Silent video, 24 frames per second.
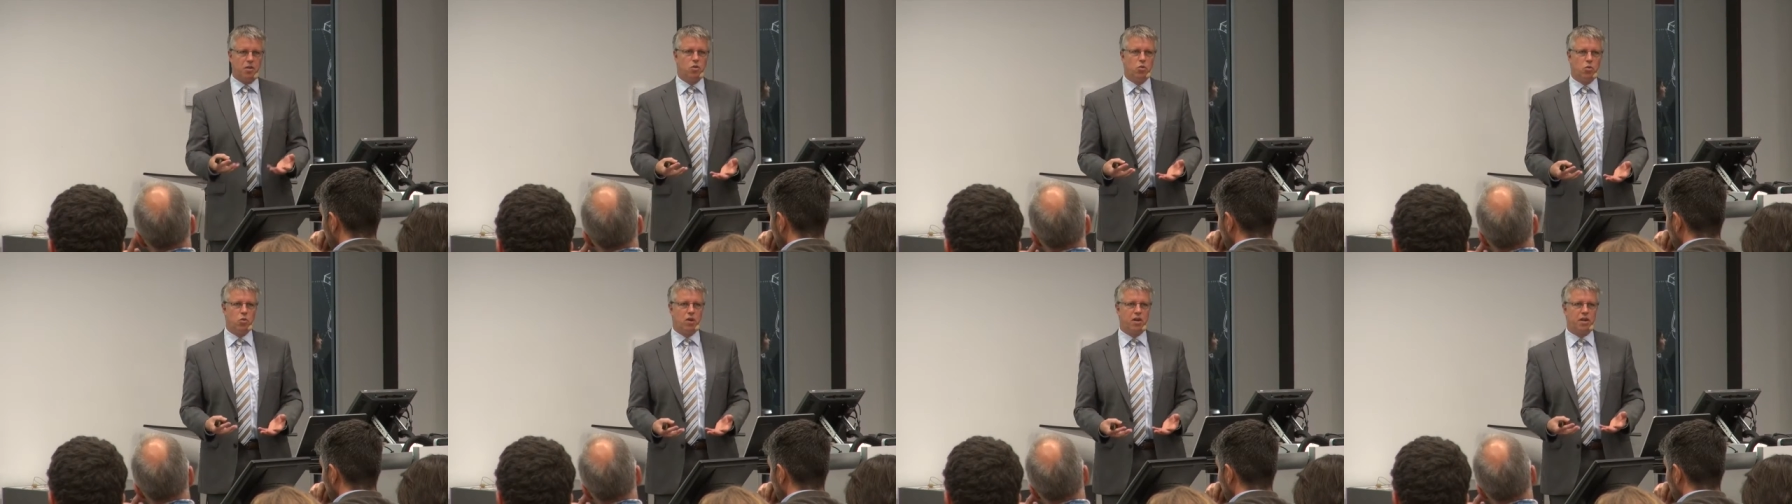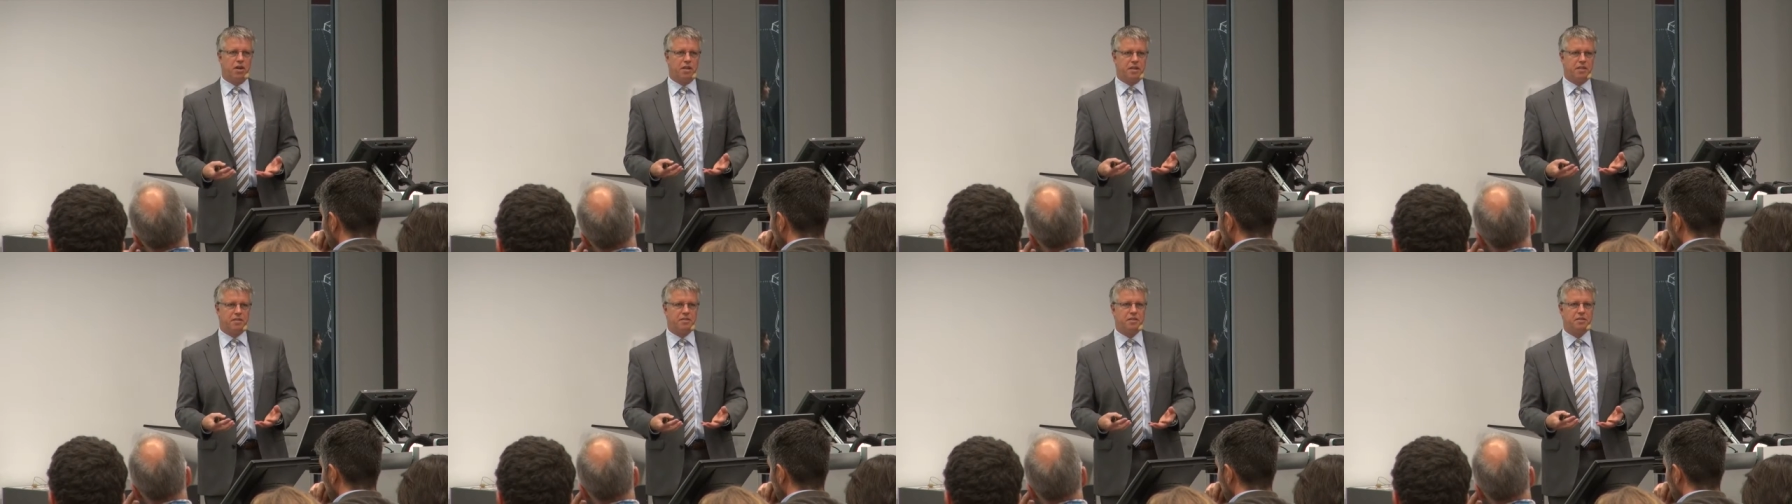who
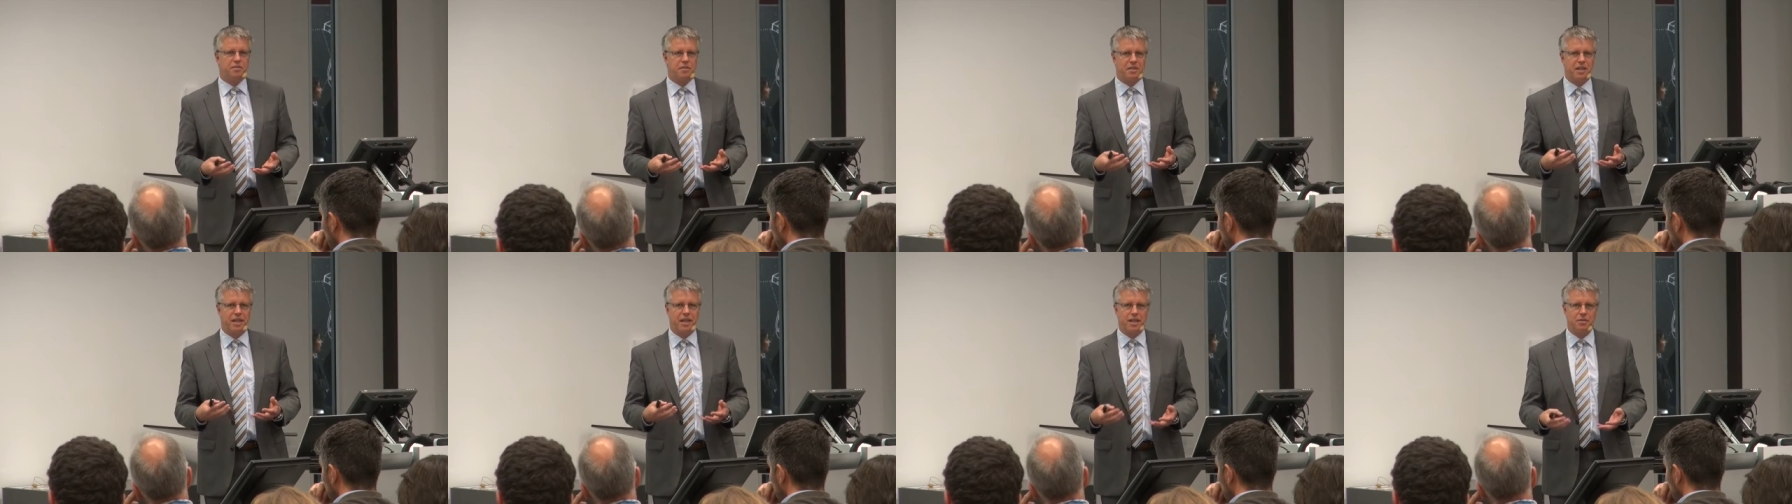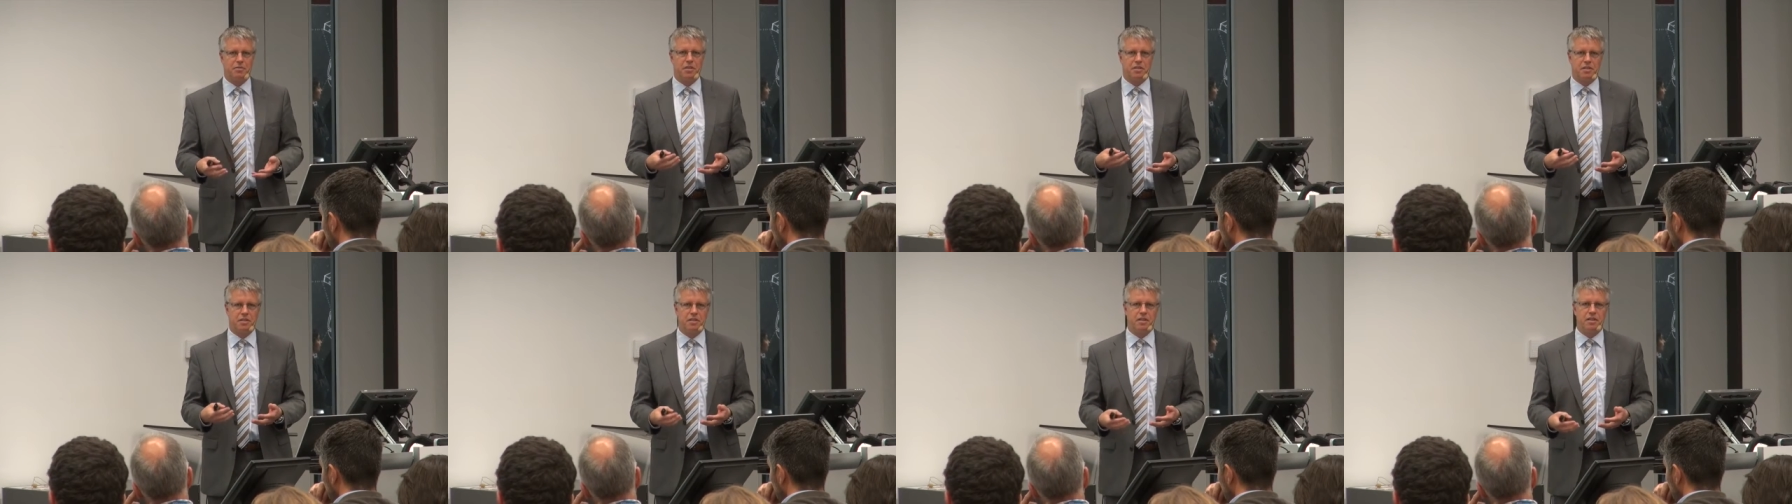are in the
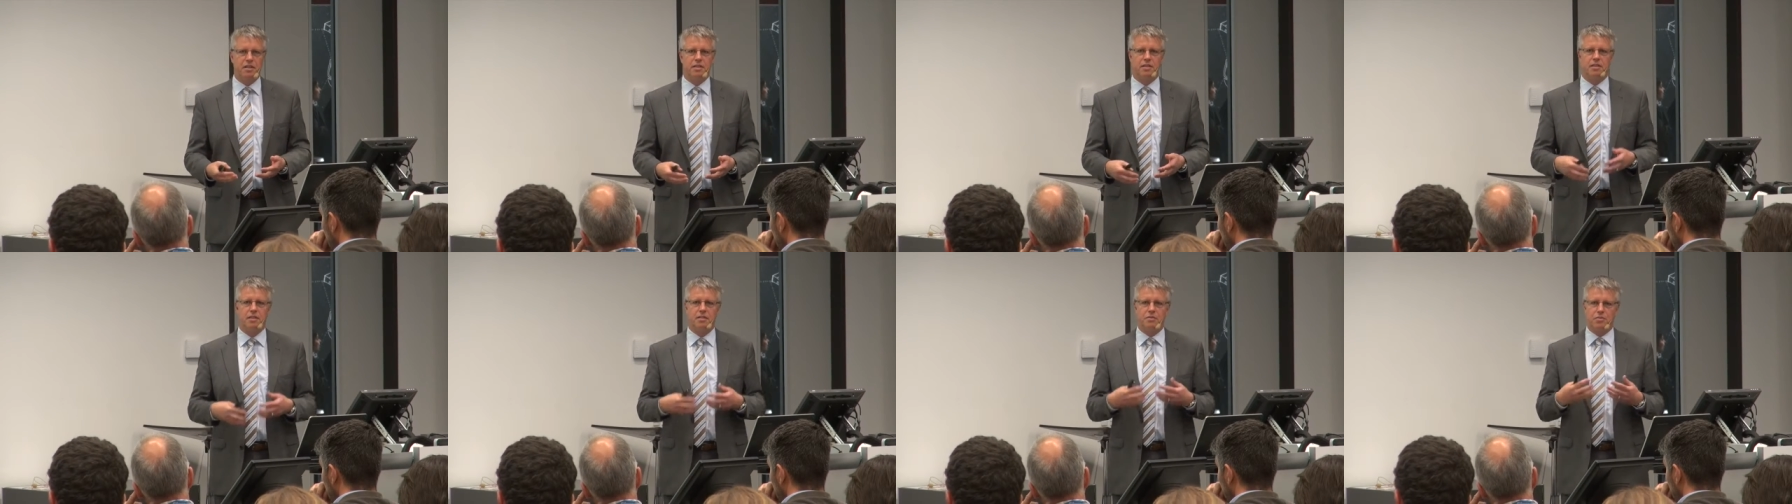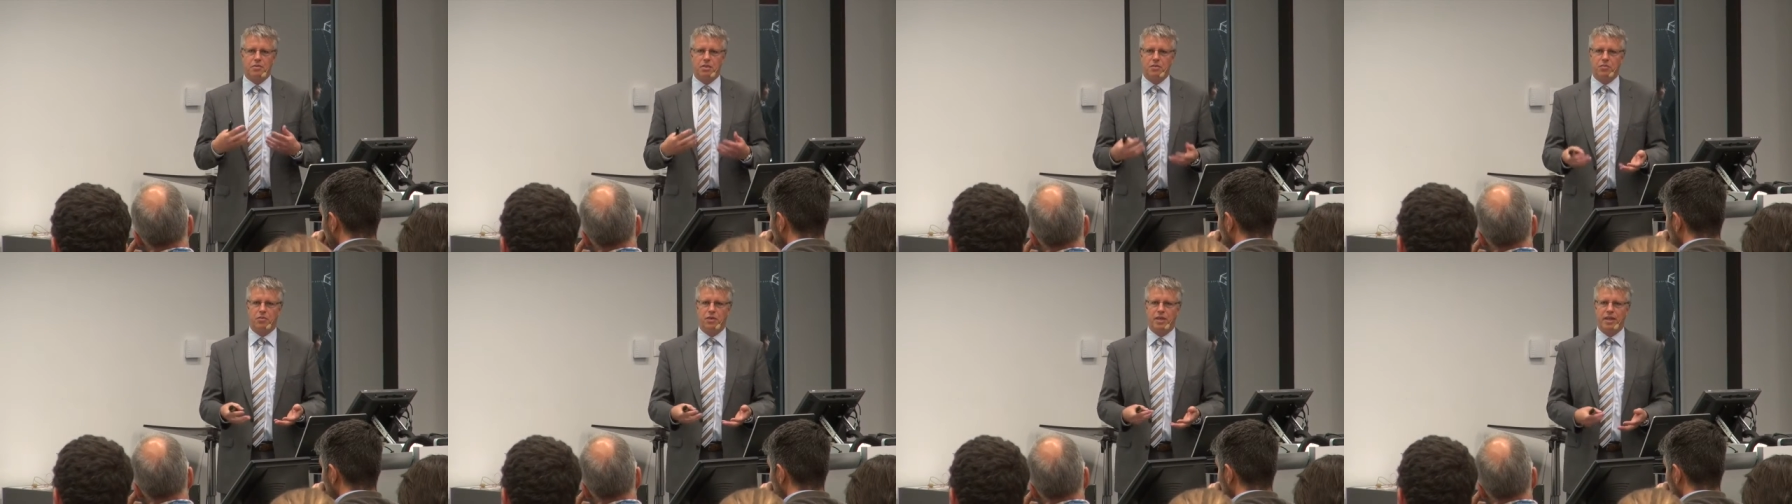driver's seat,
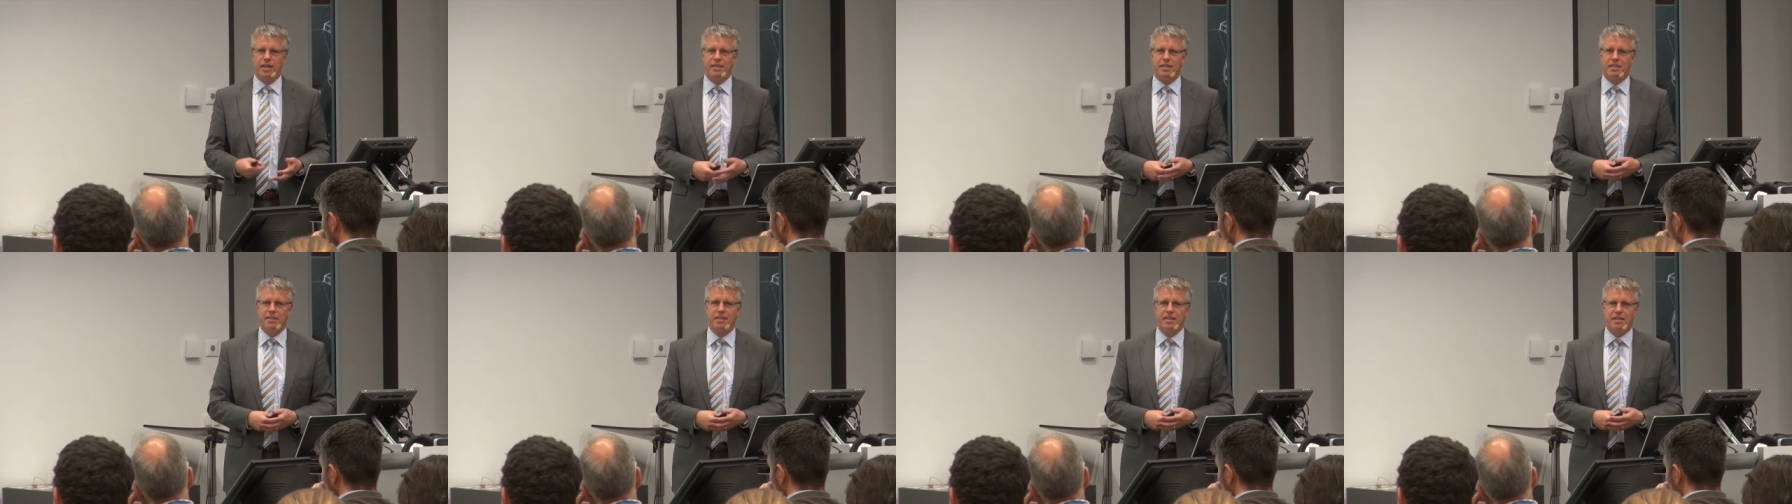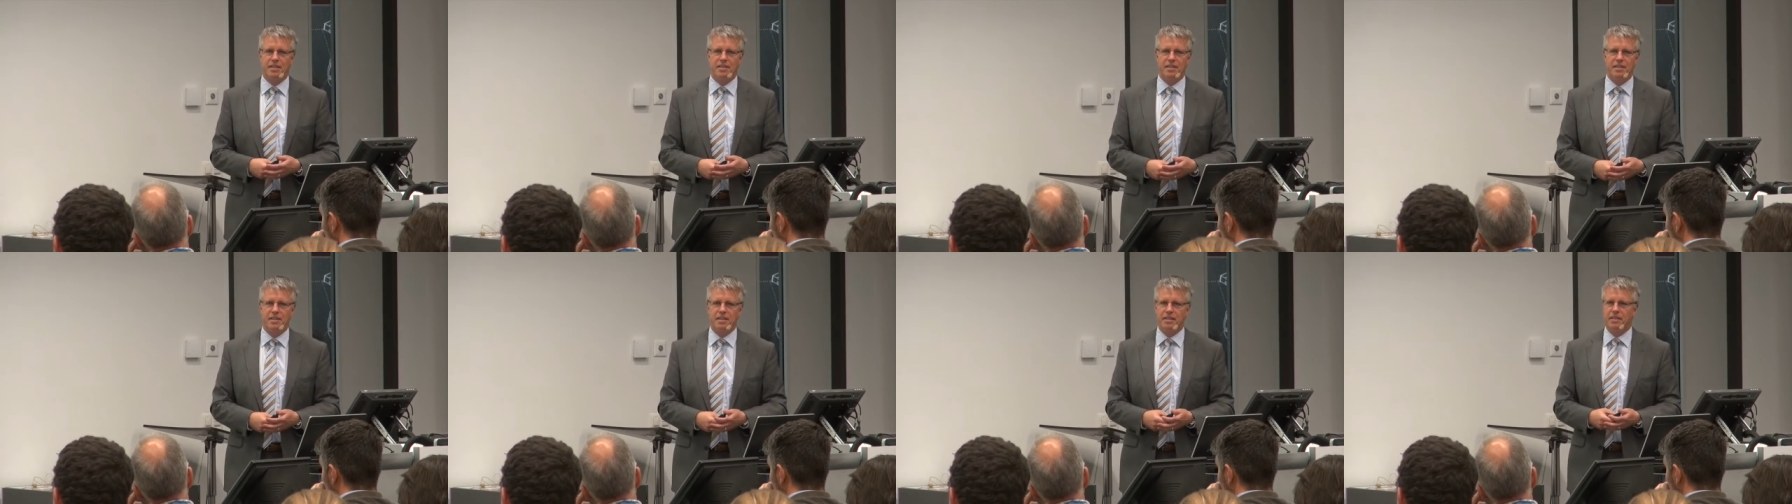defining
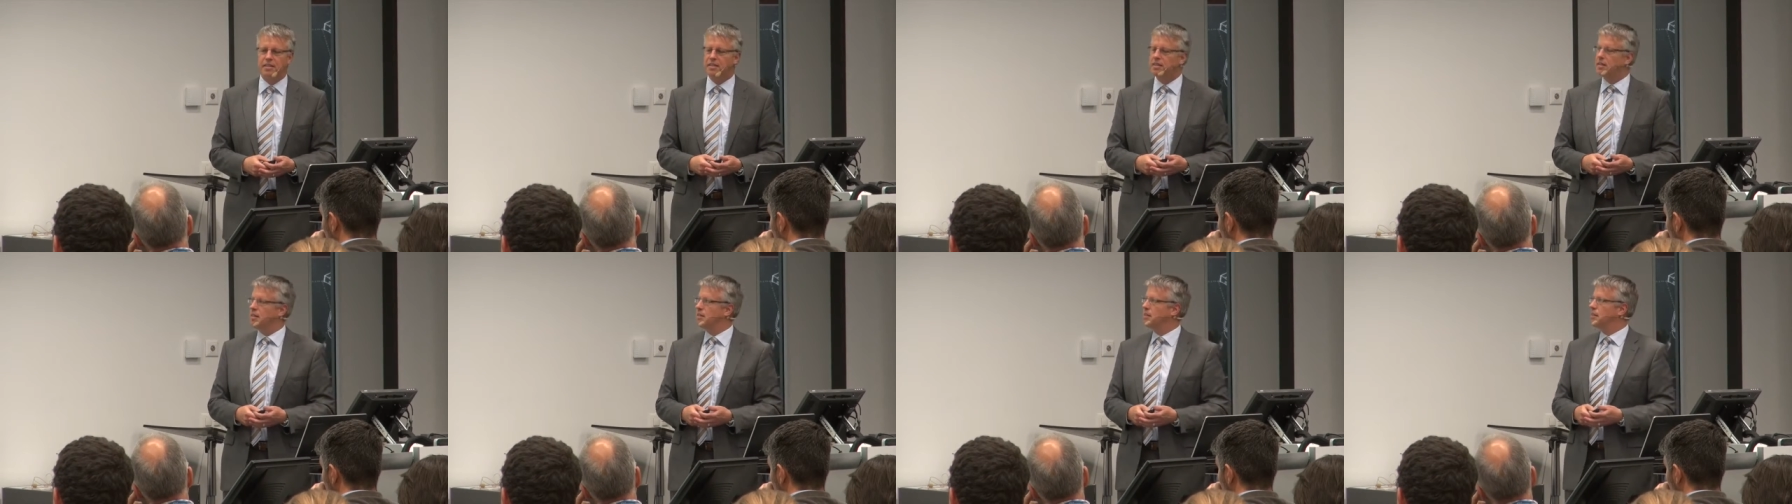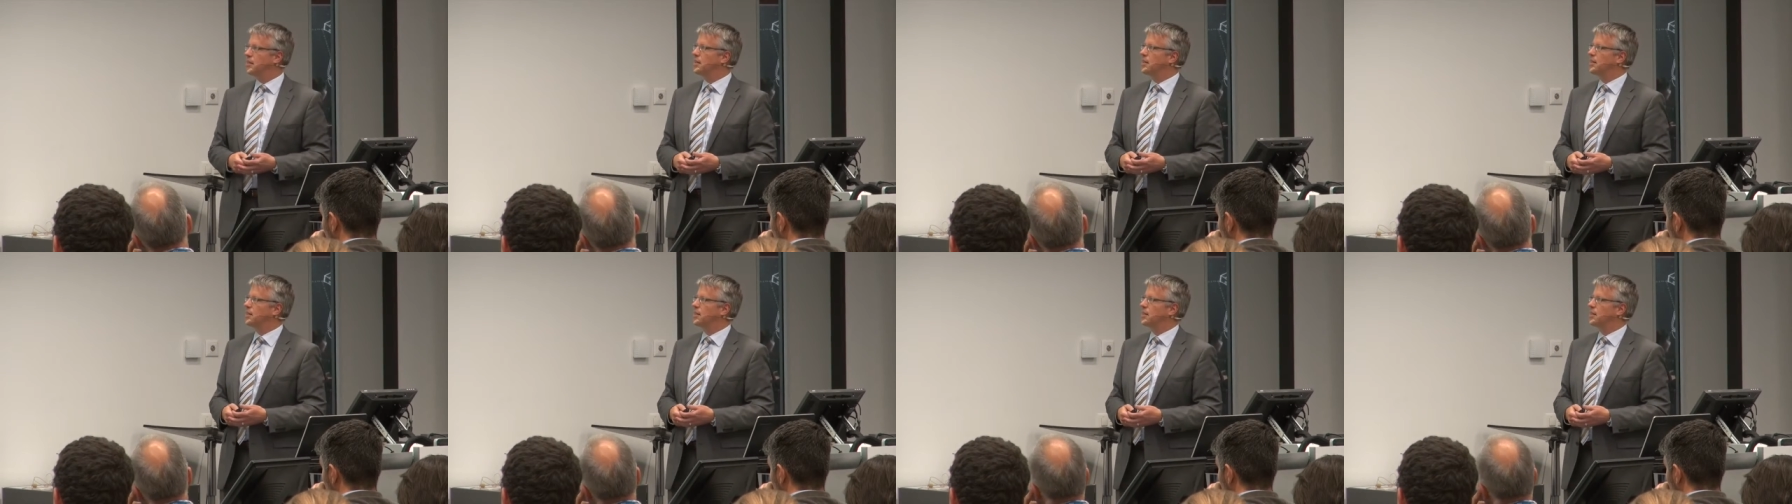their needs and